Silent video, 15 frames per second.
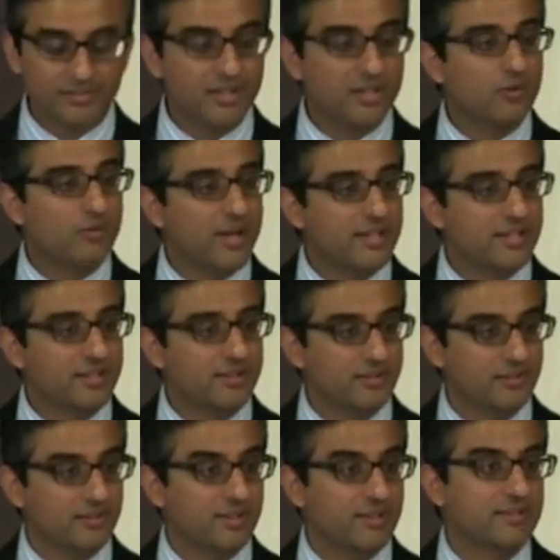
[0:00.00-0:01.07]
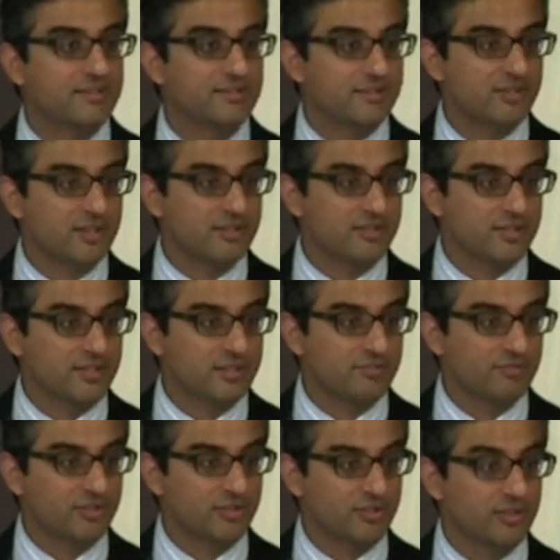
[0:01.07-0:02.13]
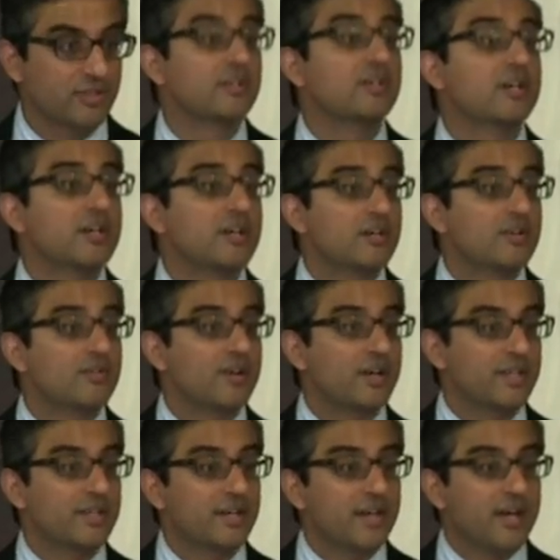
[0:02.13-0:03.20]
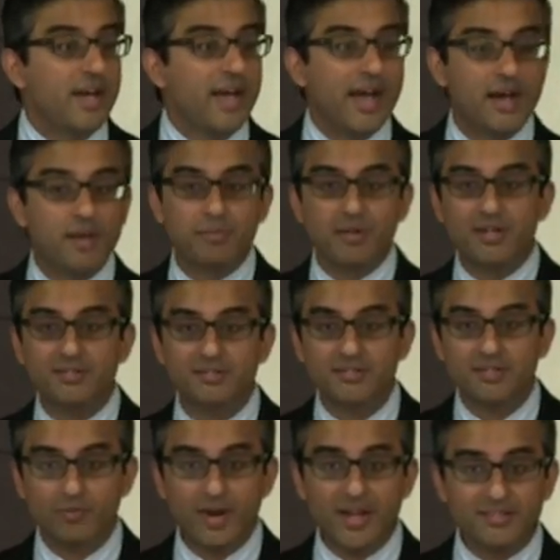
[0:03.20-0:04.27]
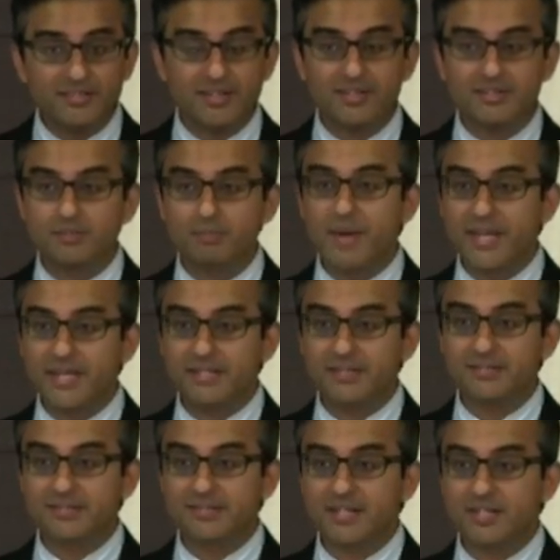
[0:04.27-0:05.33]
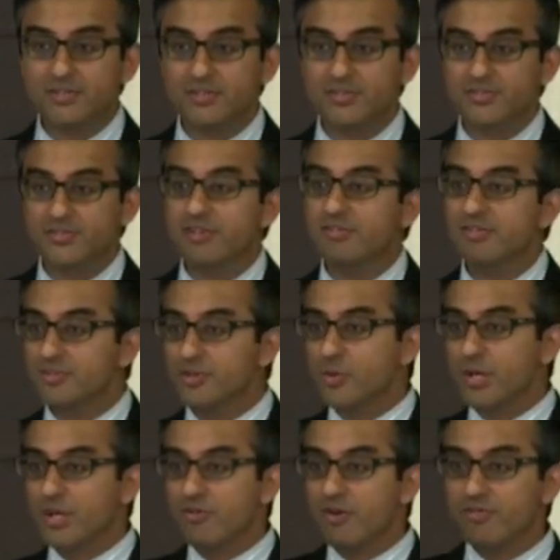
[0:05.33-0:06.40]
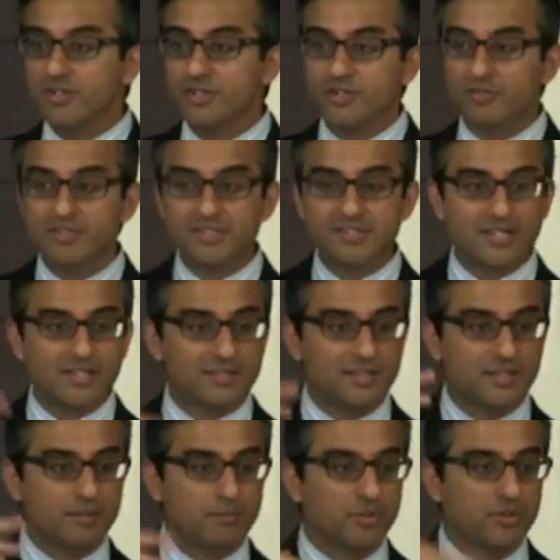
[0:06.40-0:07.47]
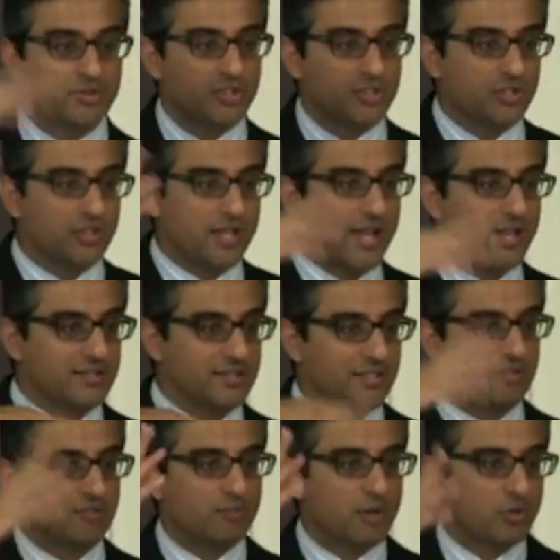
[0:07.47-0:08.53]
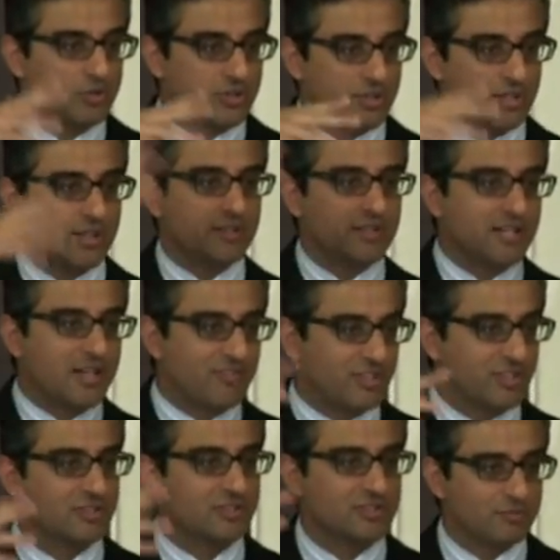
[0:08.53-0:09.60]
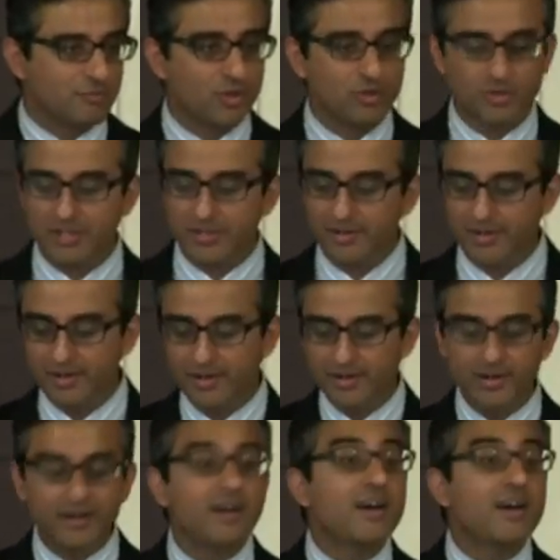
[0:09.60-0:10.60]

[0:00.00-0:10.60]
They're right here in this translated version, right? And because in the Renaissance medical discussions, there is no equivalent of discussing positionality of motion and the definitions of motion,